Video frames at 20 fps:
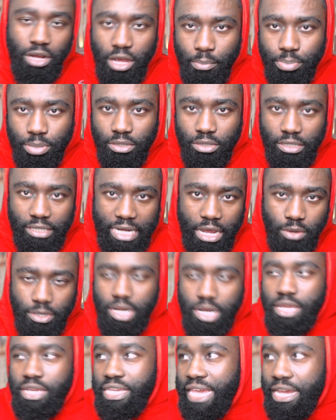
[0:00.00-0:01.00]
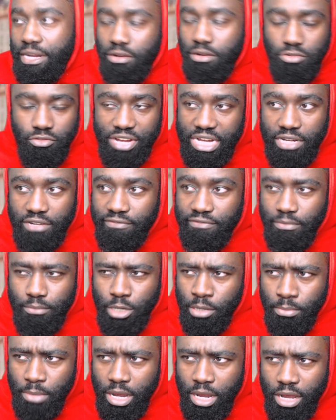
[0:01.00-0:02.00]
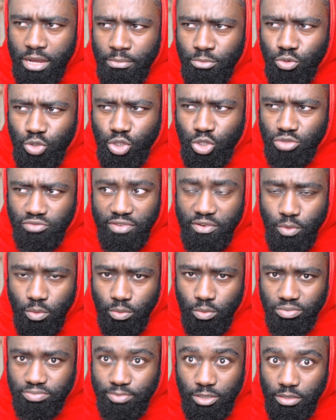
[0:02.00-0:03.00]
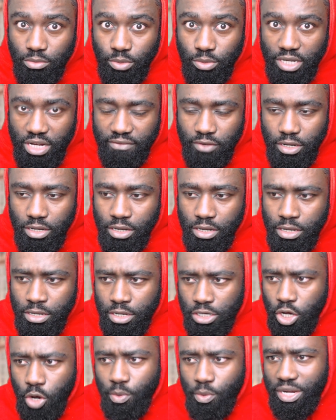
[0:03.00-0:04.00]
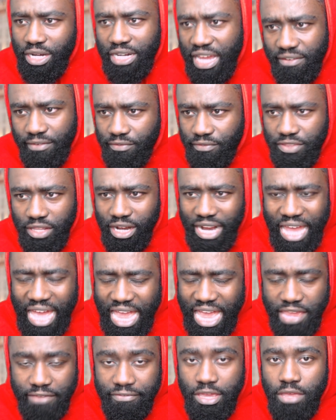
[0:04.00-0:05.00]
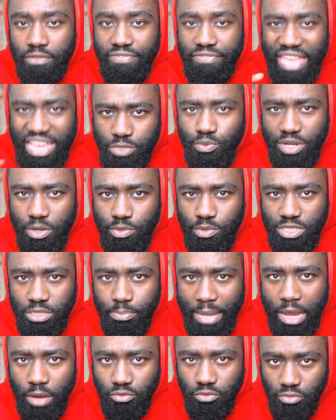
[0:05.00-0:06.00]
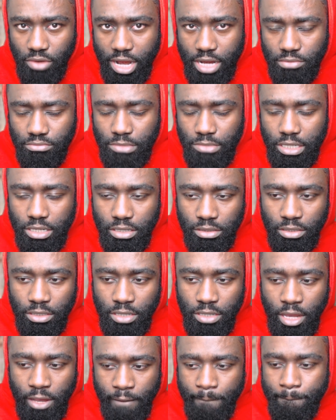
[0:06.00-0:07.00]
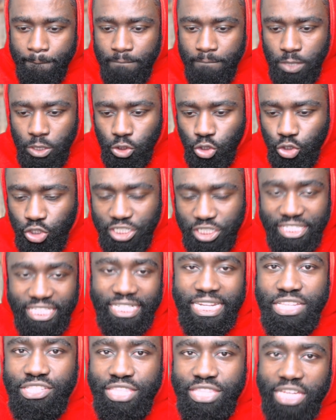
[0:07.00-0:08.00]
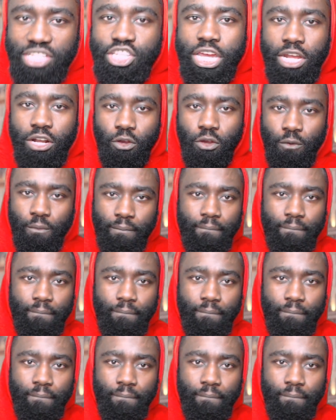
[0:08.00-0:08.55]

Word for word: up and down, getting a reading from her mom, which was very, you know, whatever, going live after live. That's what it was about, right? So she deletes that channel.